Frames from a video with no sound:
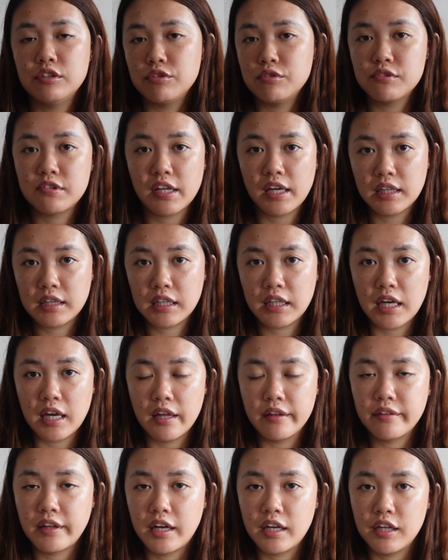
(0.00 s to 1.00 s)
do say at the
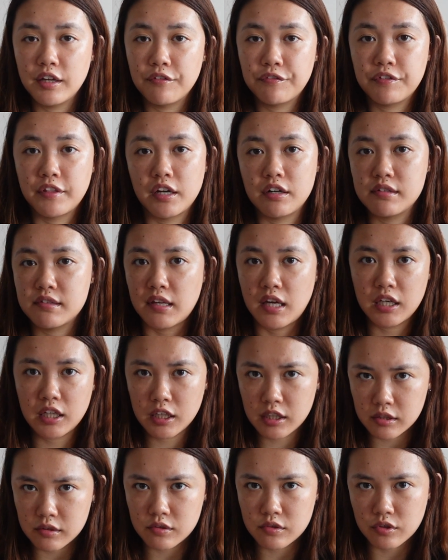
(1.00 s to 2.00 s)
end that if there is any
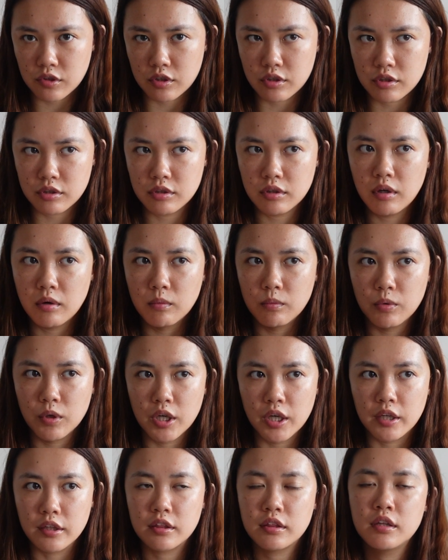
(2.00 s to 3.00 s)
concern
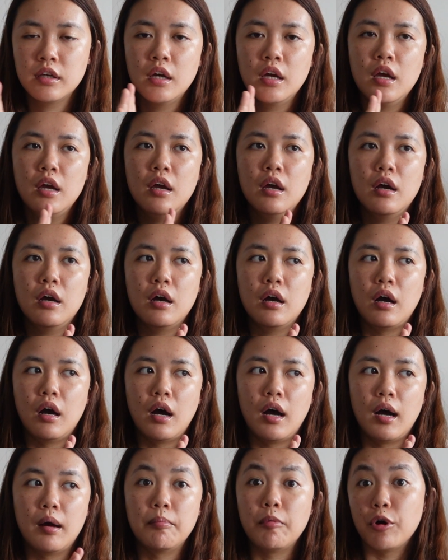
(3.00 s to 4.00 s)
with
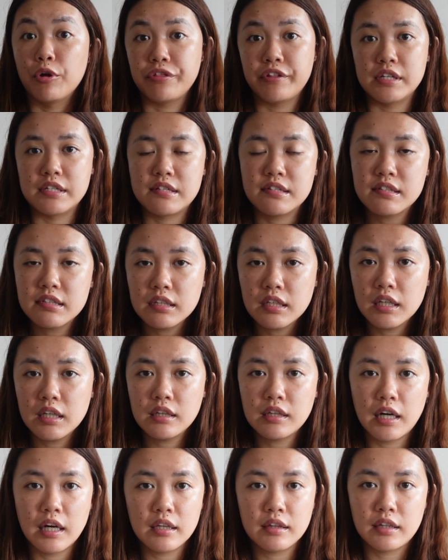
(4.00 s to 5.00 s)
authenticity,
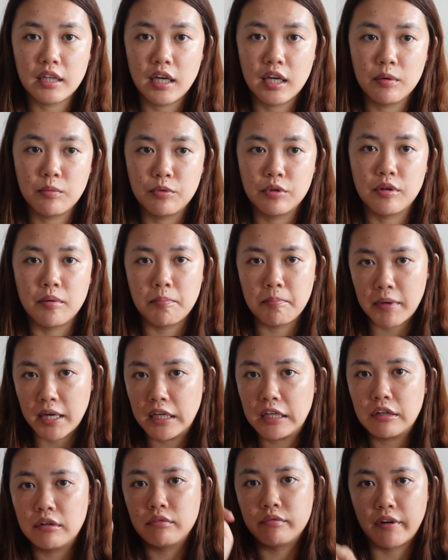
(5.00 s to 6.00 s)
that they would
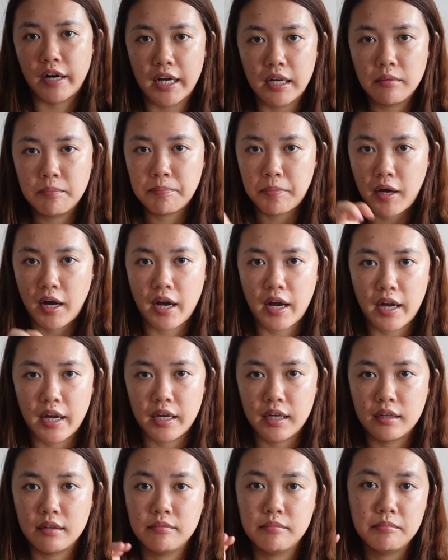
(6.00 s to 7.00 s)
make it right
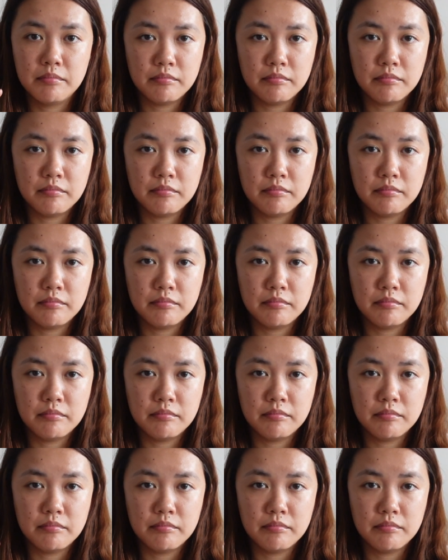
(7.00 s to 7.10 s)
by